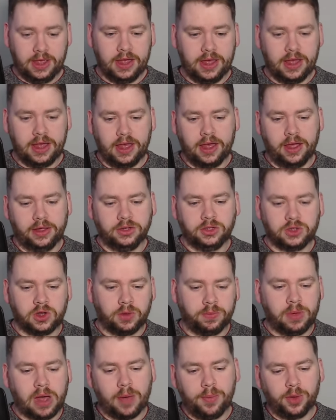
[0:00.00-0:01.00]
Uh, I'm just
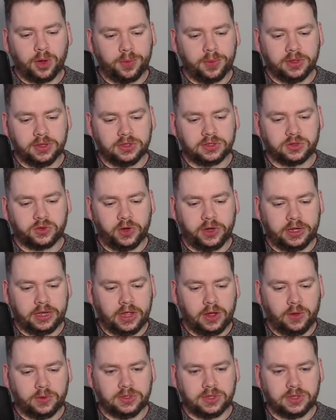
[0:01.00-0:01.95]
going to pop it up on the screen now.